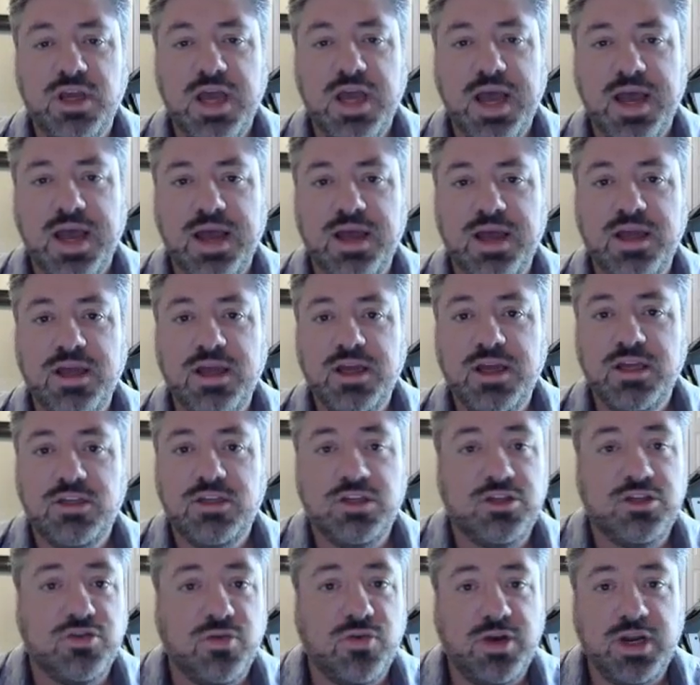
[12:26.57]

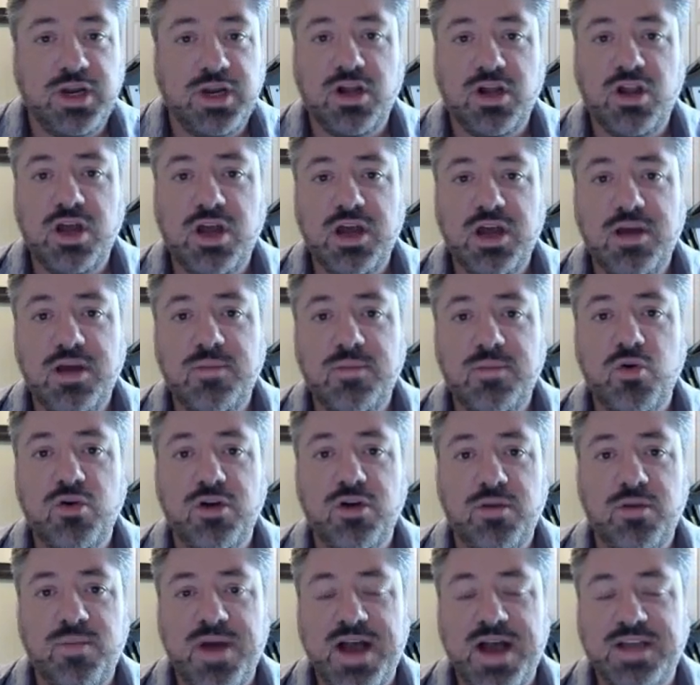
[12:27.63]
to join a club or
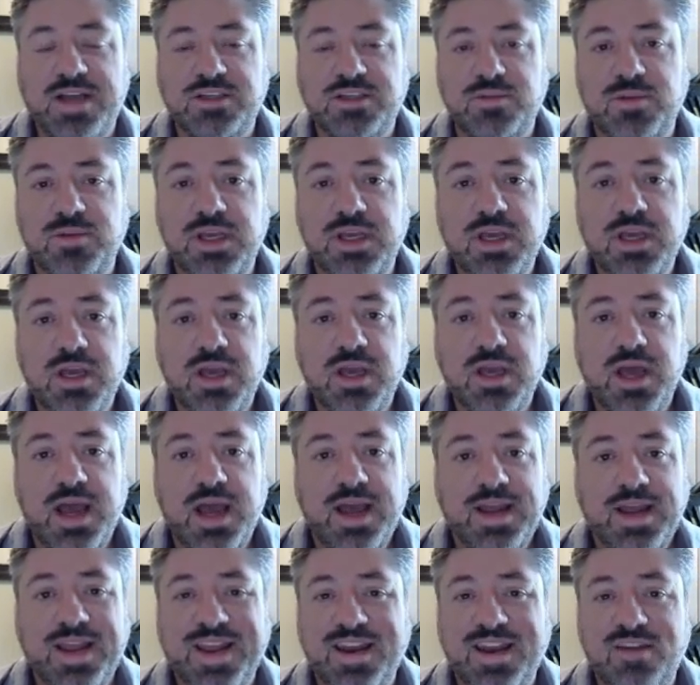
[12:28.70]
to possibly
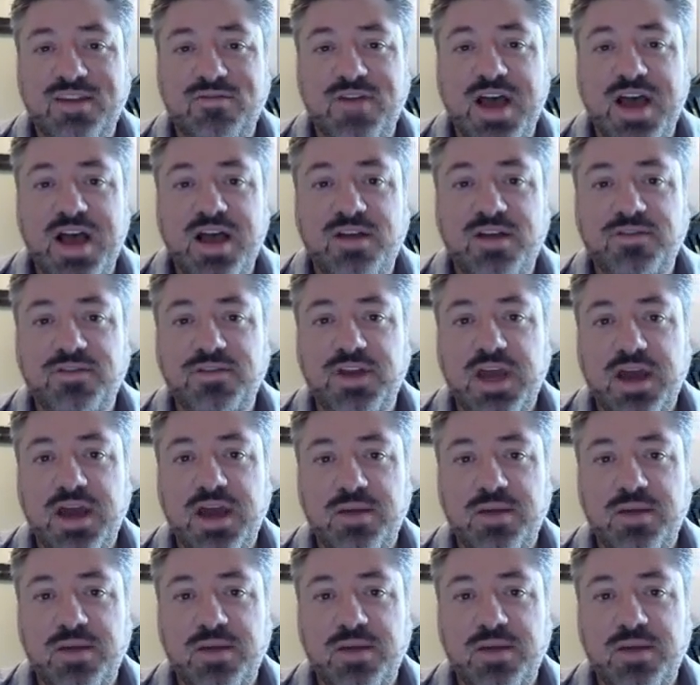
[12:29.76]
get involved.